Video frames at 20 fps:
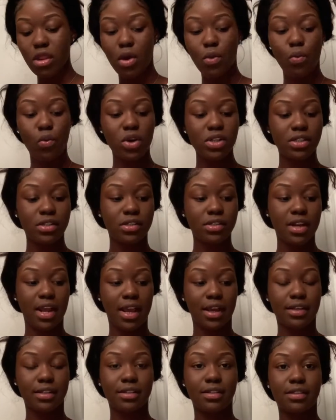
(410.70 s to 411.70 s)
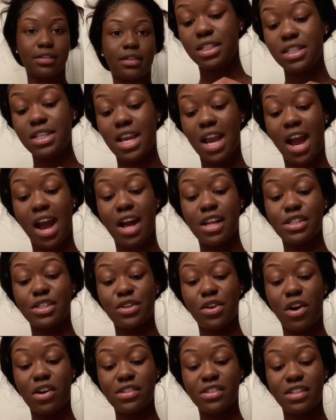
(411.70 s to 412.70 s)
what's next? Yeah, do
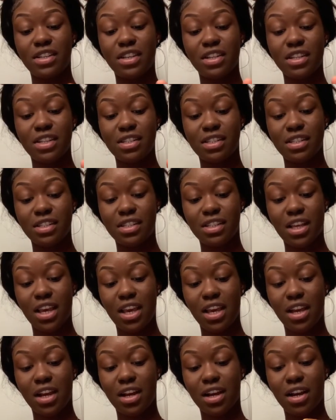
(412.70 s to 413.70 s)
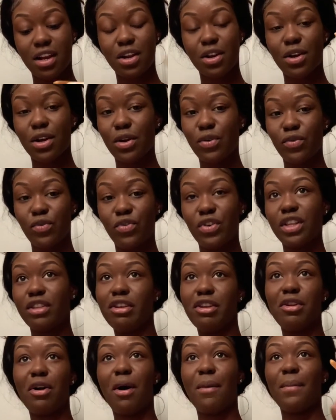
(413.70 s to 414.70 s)
y'all see this? It's like really
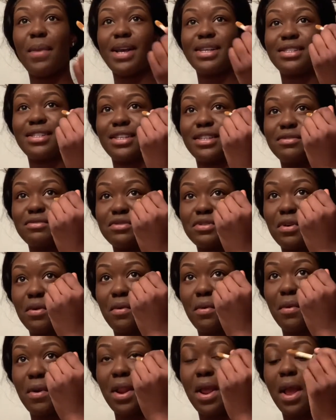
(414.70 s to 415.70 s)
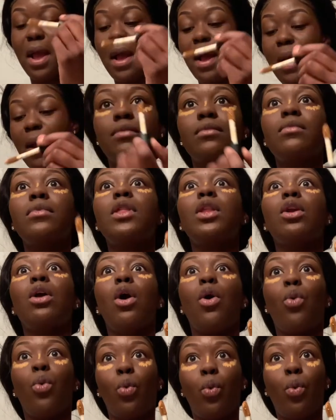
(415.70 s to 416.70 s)
not my skin tone.
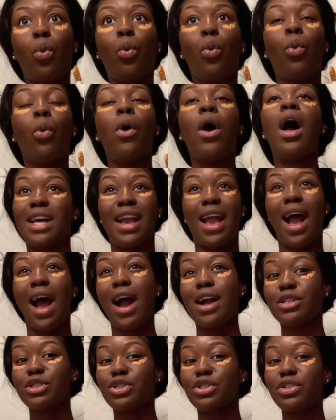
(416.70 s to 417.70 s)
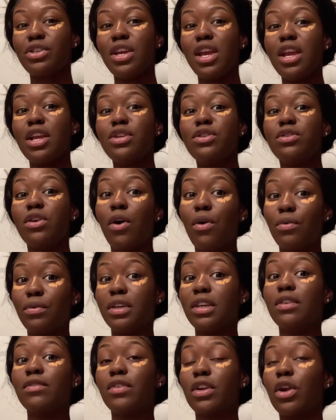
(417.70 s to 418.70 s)
Ooh, I actually don't
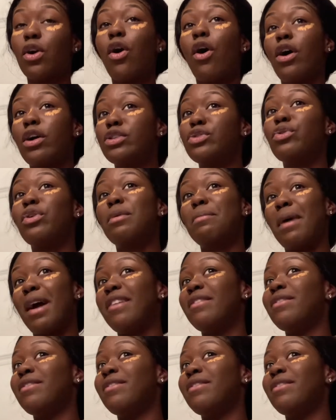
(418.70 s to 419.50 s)
even contour my